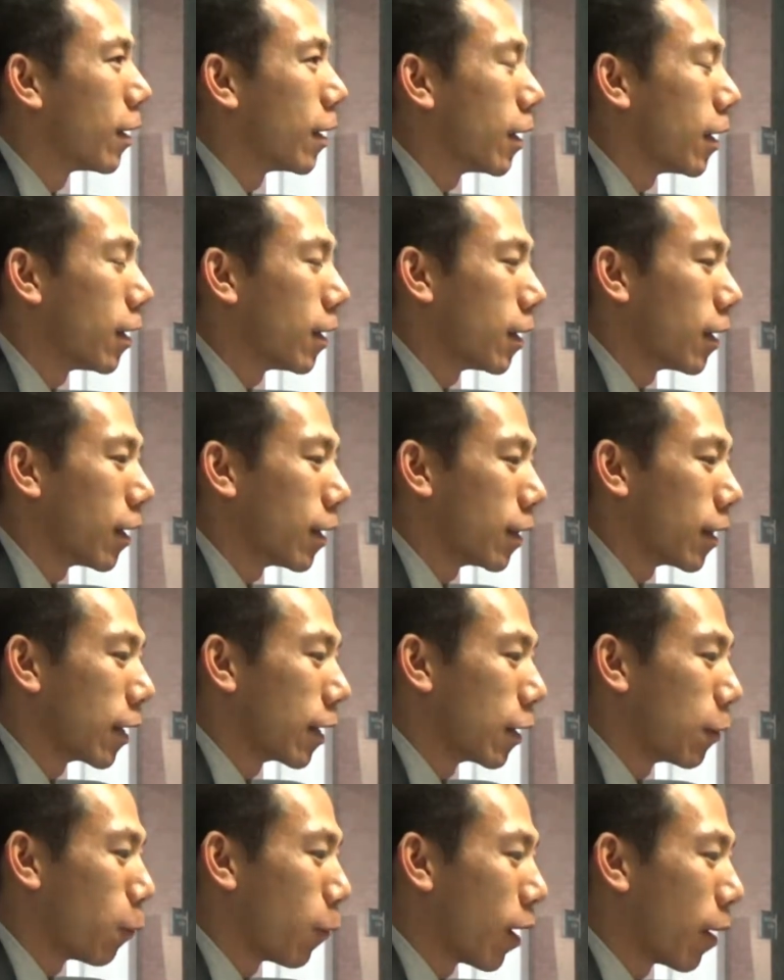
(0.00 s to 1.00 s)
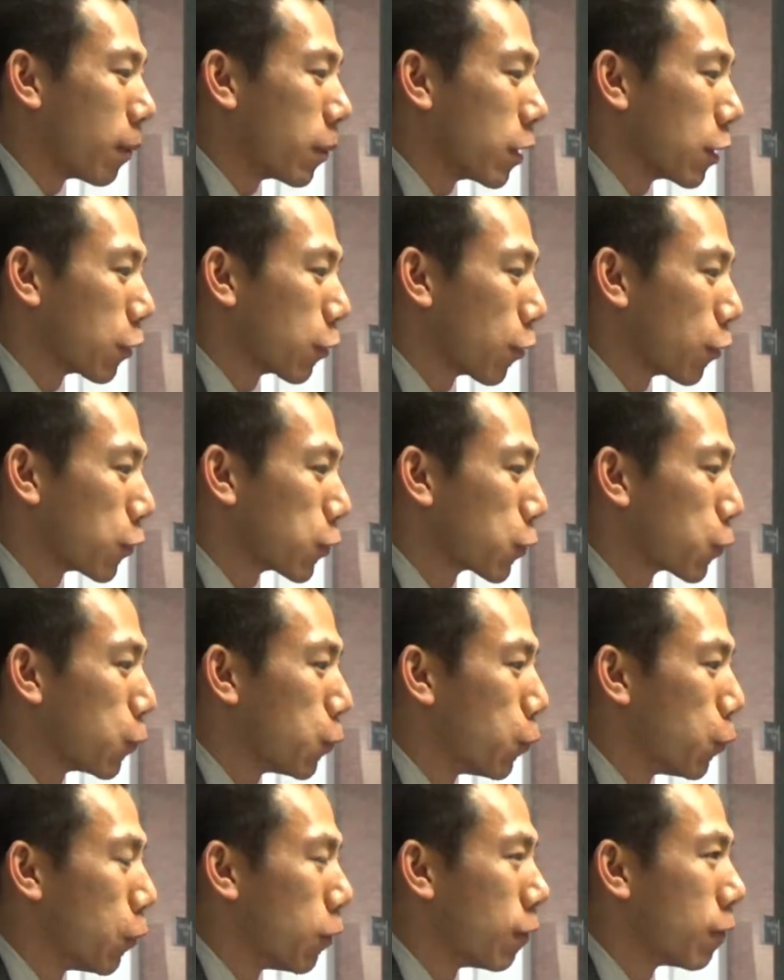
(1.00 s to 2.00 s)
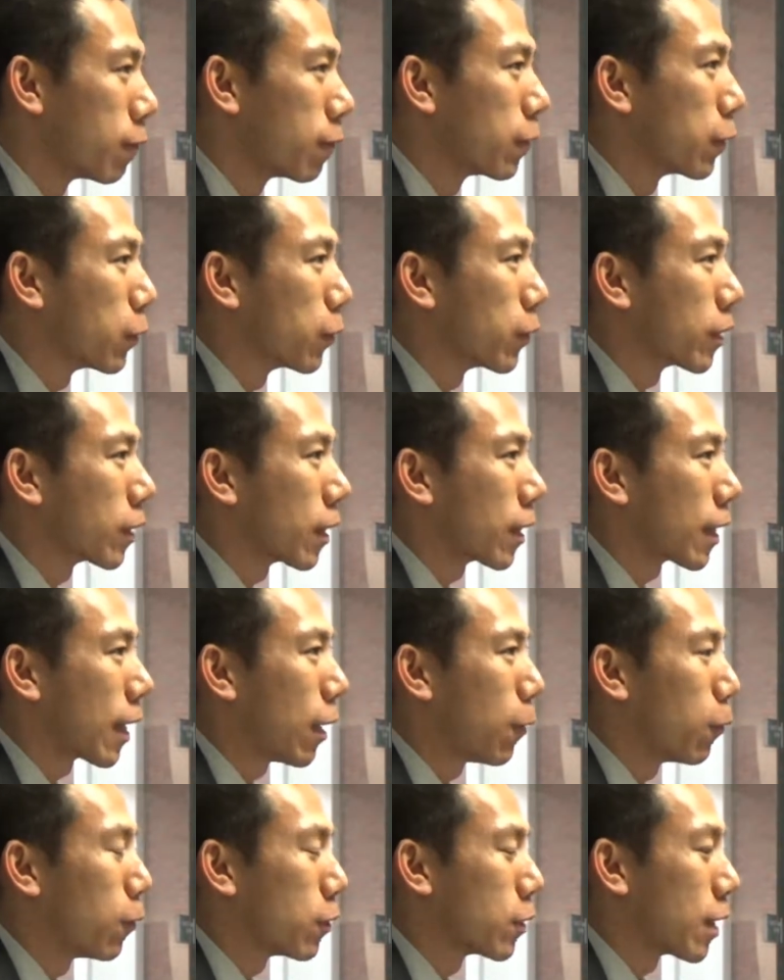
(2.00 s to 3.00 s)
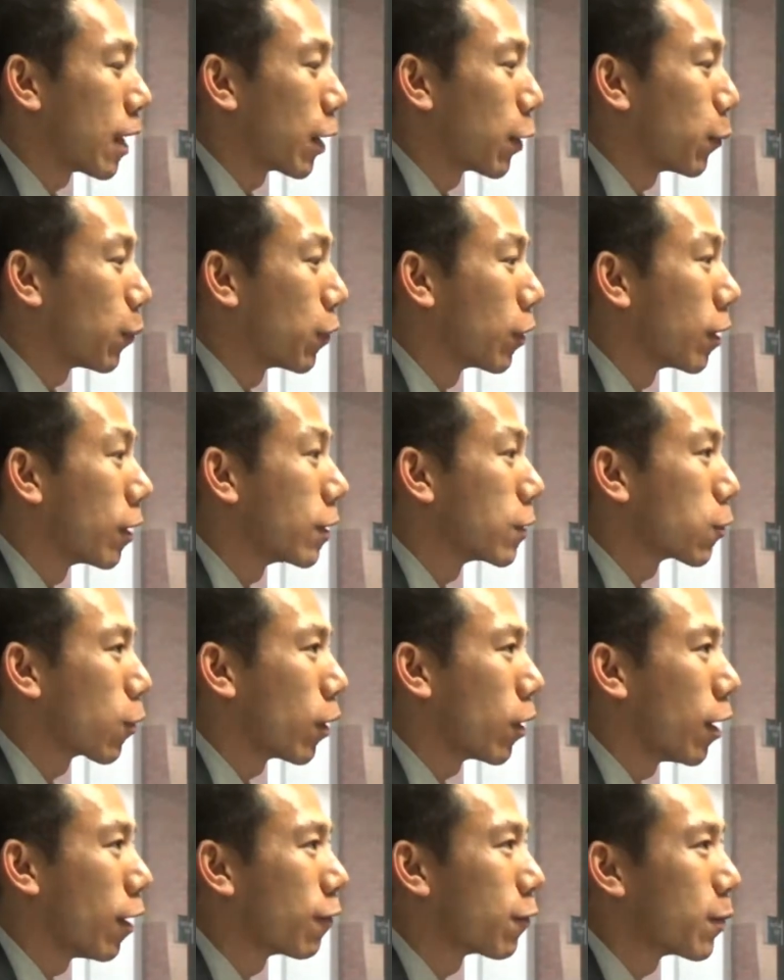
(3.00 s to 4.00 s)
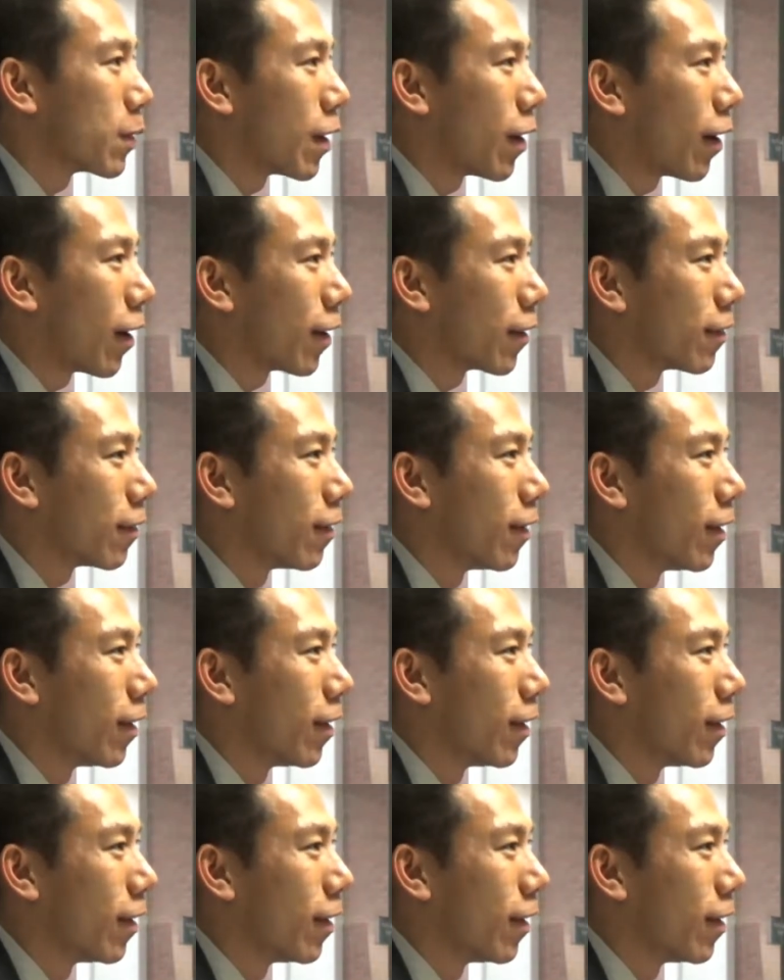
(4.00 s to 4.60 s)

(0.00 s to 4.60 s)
And they didn't want me to go to school feeling like I was out of place or left behind.